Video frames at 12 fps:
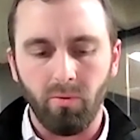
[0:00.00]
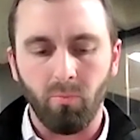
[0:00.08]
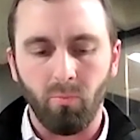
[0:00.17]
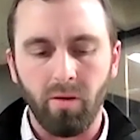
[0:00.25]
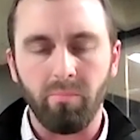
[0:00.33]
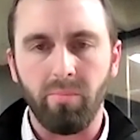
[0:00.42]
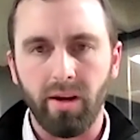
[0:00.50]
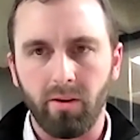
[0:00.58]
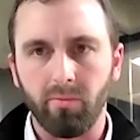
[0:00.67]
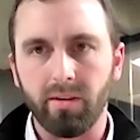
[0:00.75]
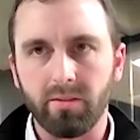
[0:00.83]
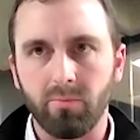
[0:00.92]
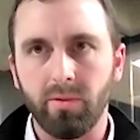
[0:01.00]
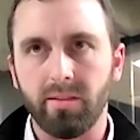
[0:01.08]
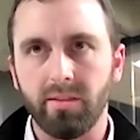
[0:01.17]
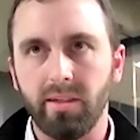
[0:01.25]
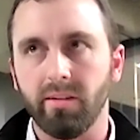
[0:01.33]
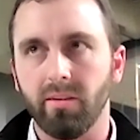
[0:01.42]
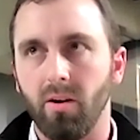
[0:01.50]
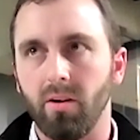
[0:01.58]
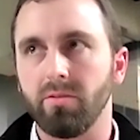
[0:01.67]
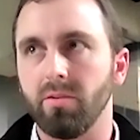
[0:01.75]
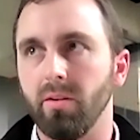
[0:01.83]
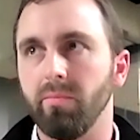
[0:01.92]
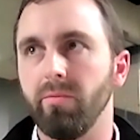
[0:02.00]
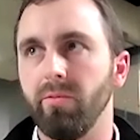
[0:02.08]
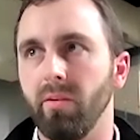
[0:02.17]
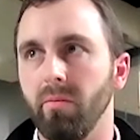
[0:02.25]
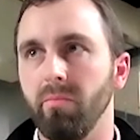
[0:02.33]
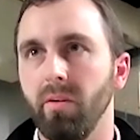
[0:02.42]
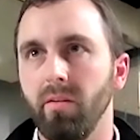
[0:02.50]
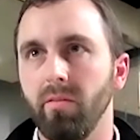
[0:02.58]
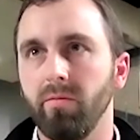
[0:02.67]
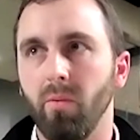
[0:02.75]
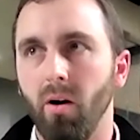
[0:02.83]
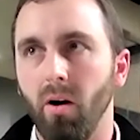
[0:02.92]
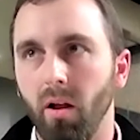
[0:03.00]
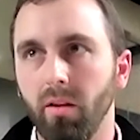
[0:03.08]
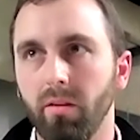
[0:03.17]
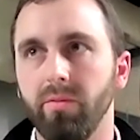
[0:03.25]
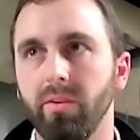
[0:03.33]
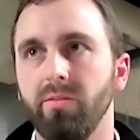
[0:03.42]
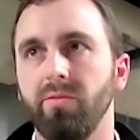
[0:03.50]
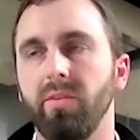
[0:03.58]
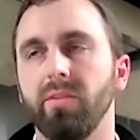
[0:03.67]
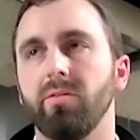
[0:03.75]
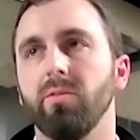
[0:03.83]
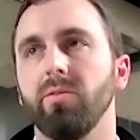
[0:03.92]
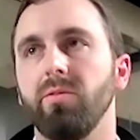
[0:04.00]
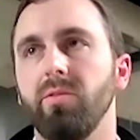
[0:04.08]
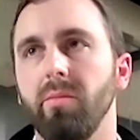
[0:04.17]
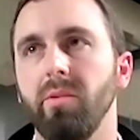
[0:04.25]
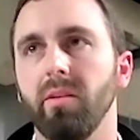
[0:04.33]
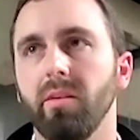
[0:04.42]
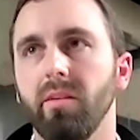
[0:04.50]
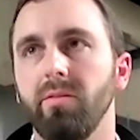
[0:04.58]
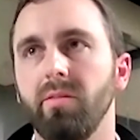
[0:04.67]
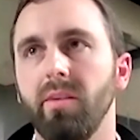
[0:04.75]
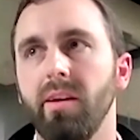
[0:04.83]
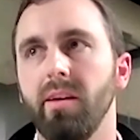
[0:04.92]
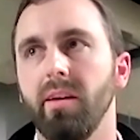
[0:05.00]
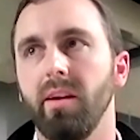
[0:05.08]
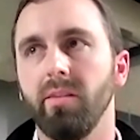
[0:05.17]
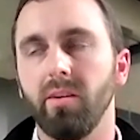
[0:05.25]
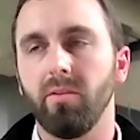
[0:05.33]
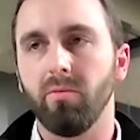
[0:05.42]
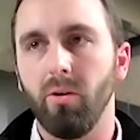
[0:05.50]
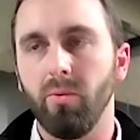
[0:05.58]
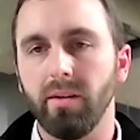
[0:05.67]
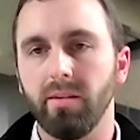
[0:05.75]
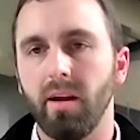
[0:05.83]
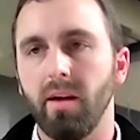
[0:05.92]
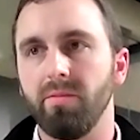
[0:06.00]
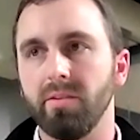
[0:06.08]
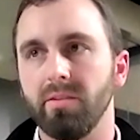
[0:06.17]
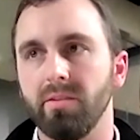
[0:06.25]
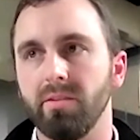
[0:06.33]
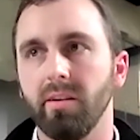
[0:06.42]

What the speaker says: One big risk we see long-term from all of this fiscal stimulus and the growing deficit